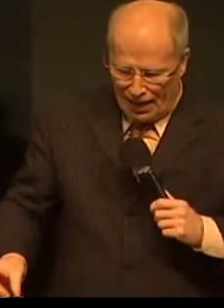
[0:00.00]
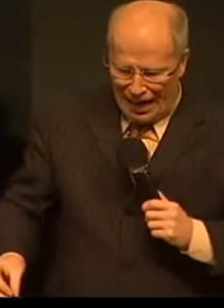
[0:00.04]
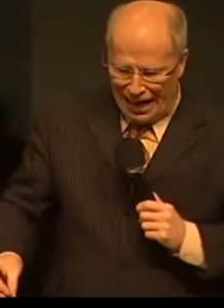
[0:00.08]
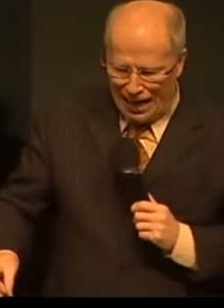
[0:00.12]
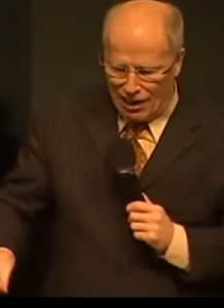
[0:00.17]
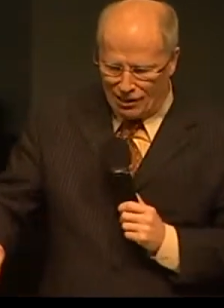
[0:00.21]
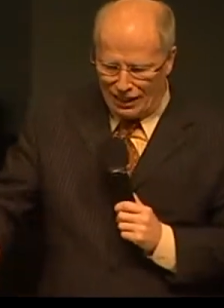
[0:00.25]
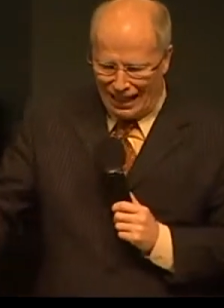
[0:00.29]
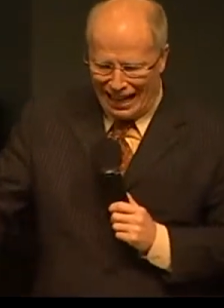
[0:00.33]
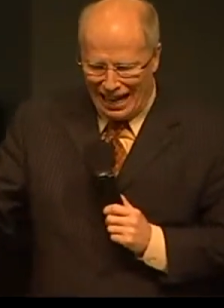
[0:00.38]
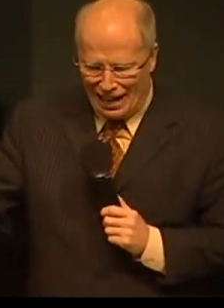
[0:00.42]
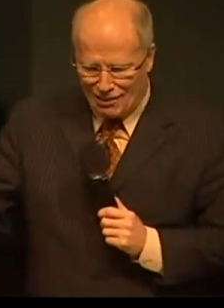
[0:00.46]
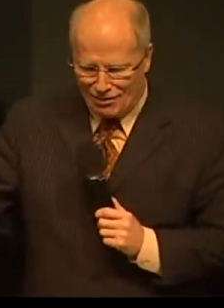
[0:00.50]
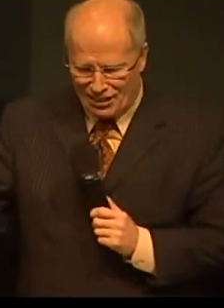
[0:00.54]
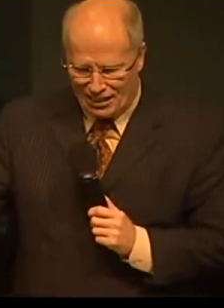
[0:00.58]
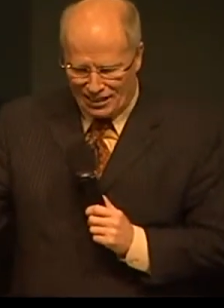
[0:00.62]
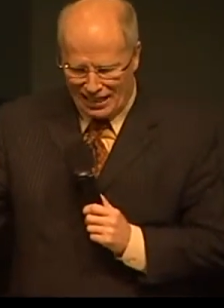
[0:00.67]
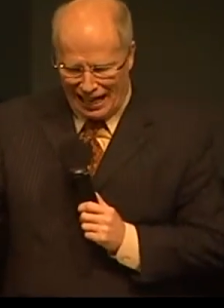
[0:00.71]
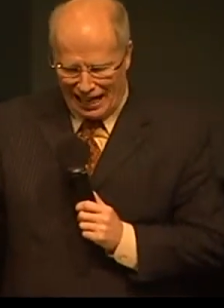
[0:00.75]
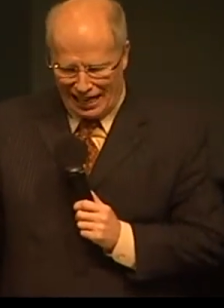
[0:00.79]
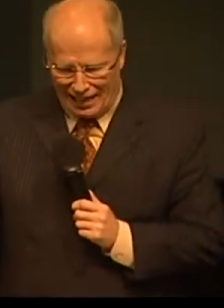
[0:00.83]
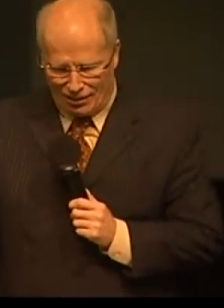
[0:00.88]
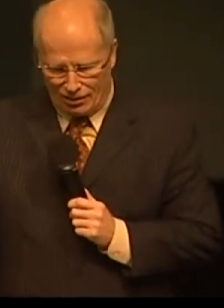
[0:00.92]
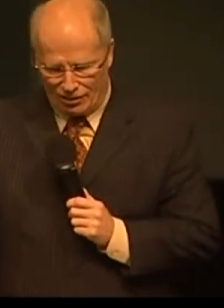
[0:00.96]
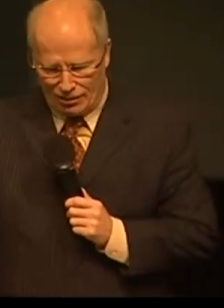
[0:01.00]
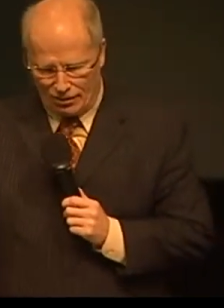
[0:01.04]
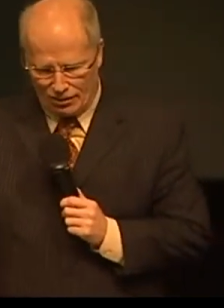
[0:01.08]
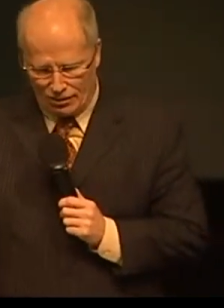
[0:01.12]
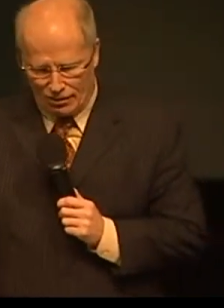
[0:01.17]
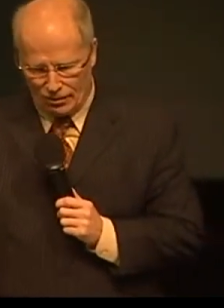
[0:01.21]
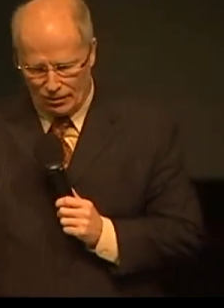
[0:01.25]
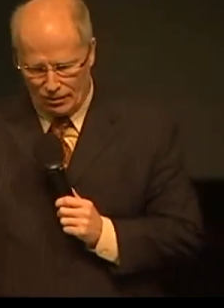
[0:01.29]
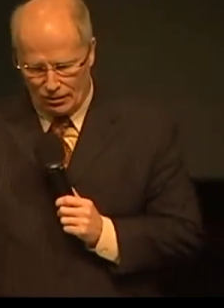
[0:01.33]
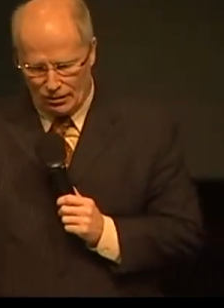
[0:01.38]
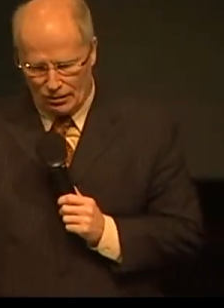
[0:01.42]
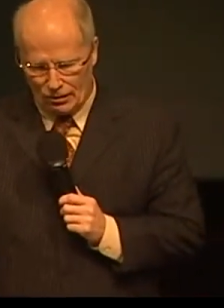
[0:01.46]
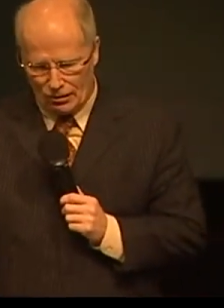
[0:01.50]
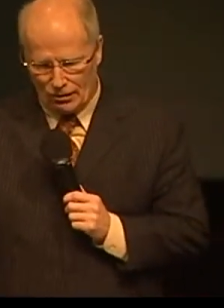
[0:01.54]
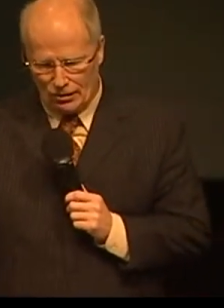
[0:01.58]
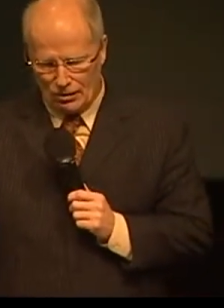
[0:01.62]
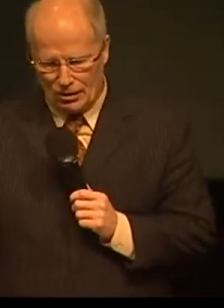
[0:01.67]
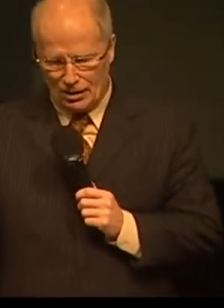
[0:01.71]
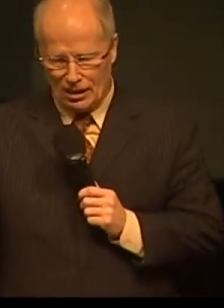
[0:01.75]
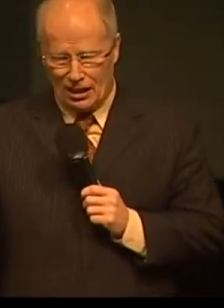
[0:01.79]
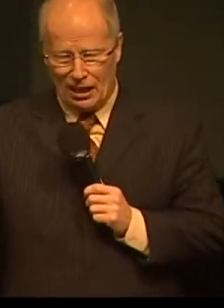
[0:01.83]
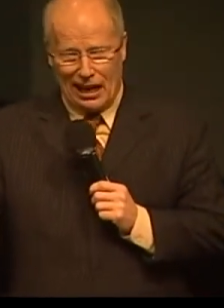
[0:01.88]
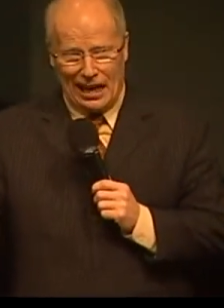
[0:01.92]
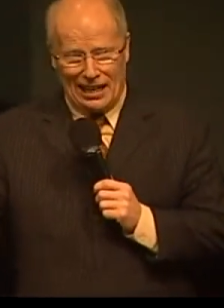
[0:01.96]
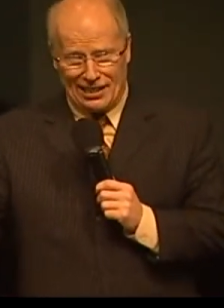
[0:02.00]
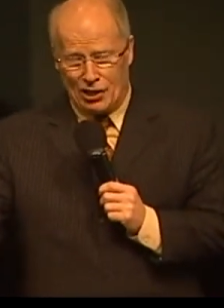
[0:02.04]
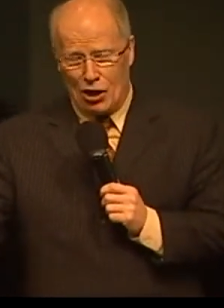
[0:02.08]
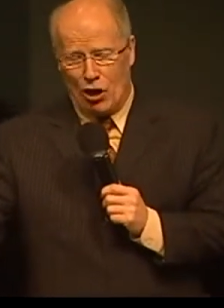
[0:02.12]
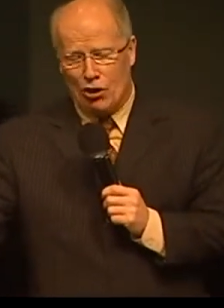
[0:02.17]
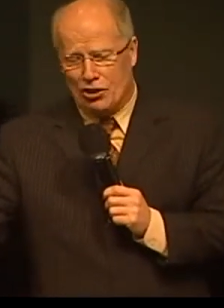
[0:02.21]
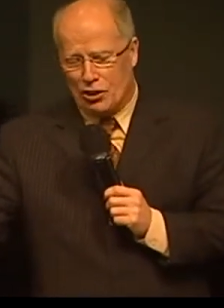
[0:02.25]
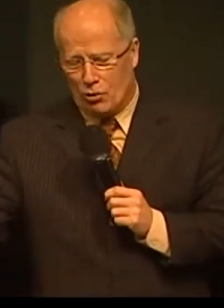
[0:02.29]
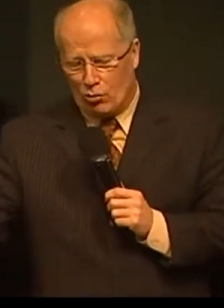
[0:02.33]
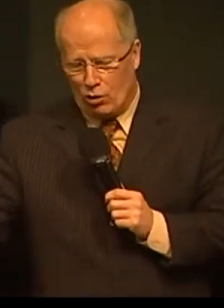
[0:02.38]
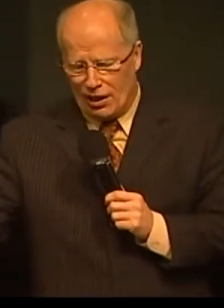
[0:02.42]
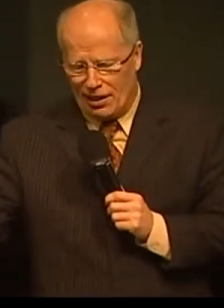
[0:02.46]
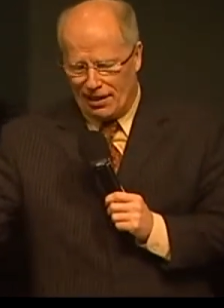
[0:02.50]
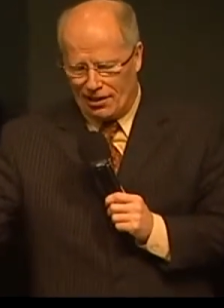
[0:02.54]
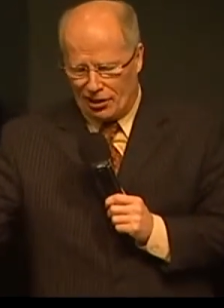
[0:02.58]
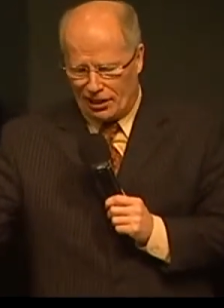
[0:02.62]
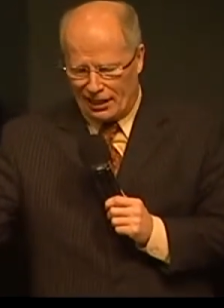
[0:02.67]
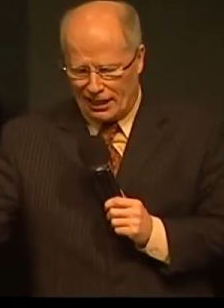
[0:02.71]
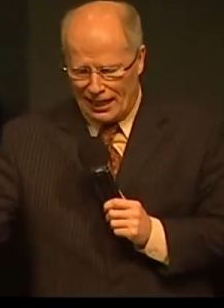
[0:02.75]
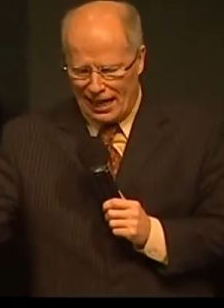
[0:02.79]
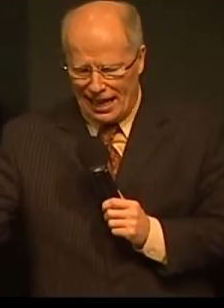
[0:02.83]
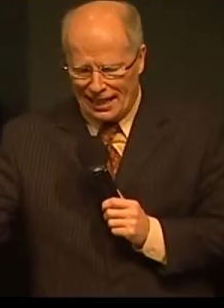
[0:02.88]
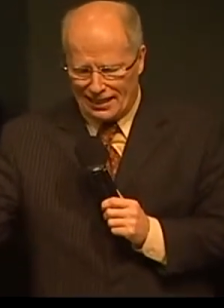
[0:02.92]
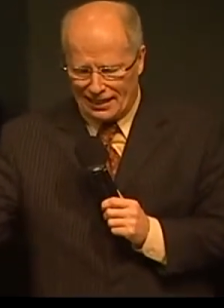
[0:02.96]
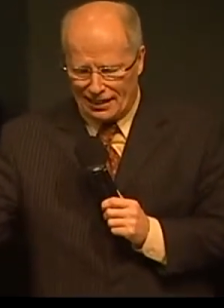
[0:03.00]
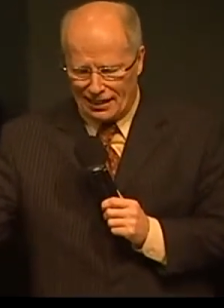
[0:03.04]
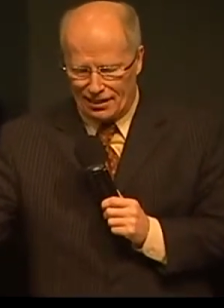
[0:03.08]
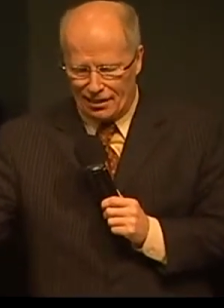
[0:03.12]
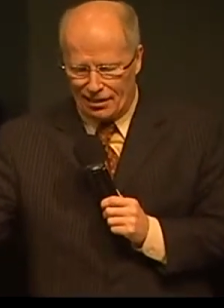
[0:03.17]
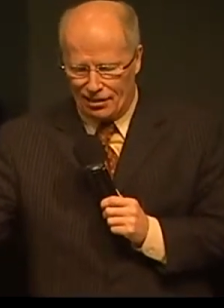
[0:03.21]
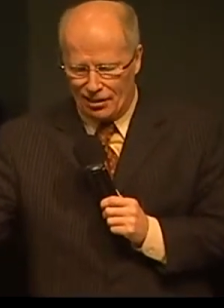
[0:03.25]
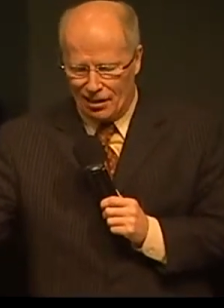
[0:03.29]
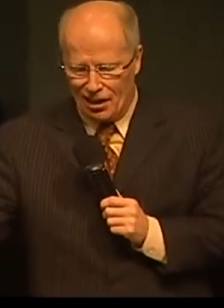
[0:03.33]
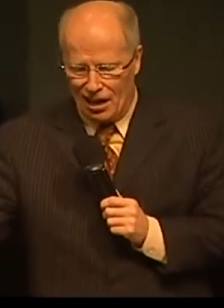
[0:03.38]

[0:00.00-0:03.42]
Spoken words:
our lifestyle. I told you we're interconnected.